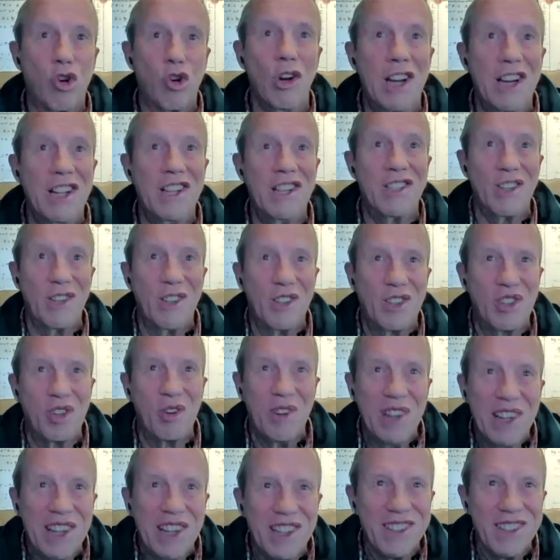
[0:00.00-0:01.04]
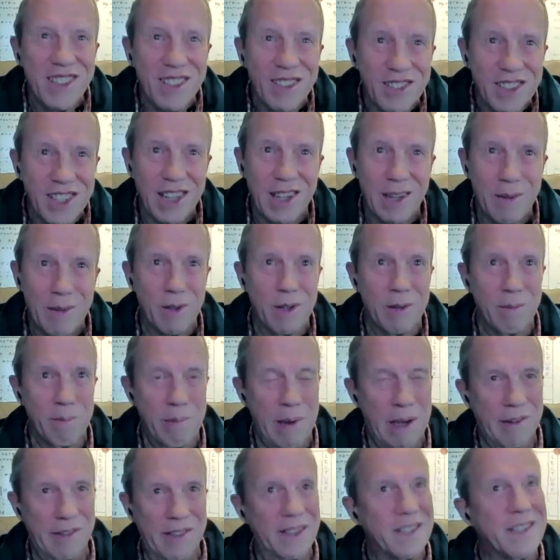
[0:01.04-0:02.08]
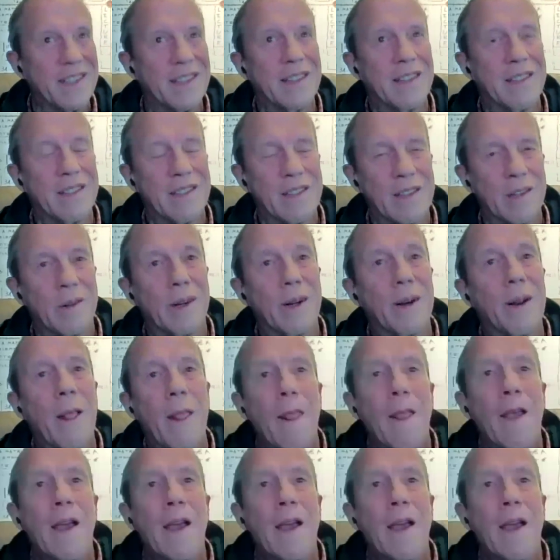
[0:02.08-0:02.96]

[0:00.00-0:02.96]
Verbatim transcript: trillions and trillions of times above us, and so on.